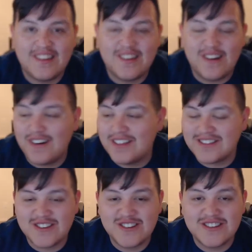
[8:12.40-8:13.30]
all
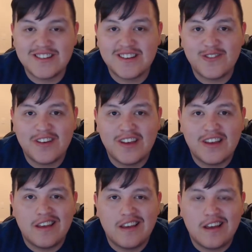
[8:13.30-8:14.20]
this good stuff,
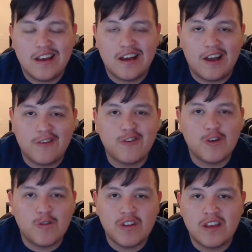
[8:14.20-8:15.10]
I
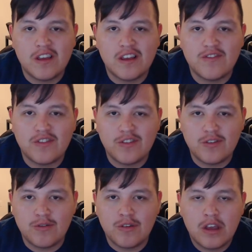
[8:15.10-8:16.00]
feel worthy enough
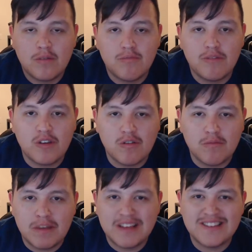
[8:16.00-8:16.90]
to bring you a
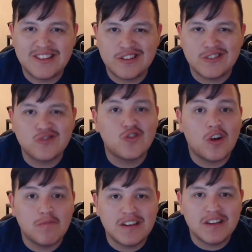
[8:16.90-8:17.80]
message, a
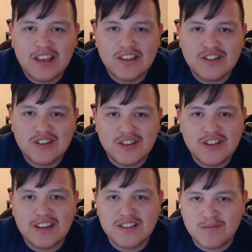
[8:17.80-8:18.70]
strong message, such
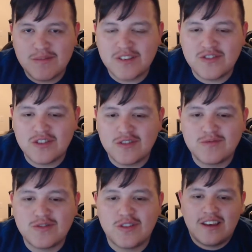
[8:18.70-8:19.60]
as the book of Job.
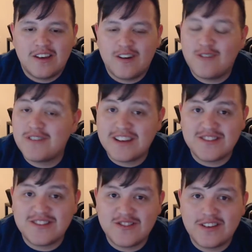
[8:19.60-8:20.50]
So hope you guys
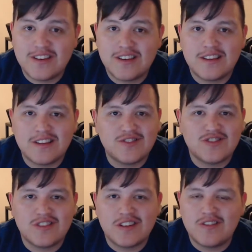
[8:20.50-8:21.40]
enjoyed. There's
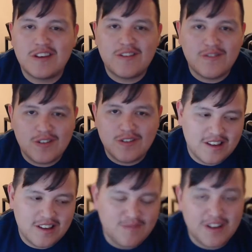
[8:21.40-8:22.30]
just a little info
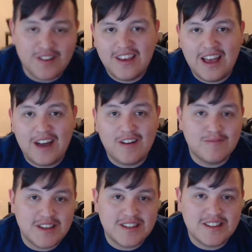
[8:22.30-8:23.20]
about how
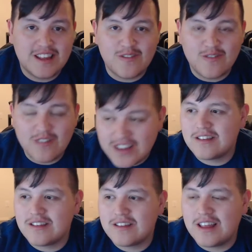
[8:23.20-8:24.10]
amazing that week
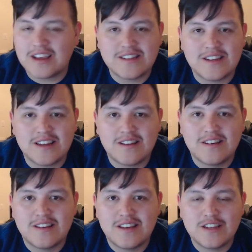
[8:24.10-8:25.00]
was. Like I said,
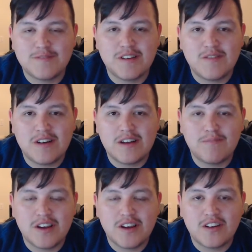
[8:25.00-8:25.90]
SPDYM
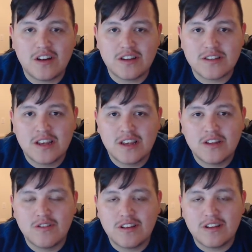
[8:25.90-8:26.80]
Pentecost
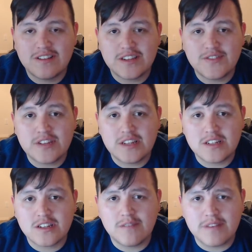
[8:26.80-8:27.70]
2017
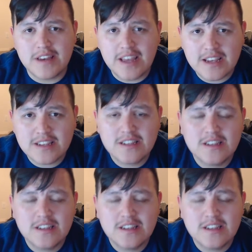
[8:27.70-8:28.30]
is coming next,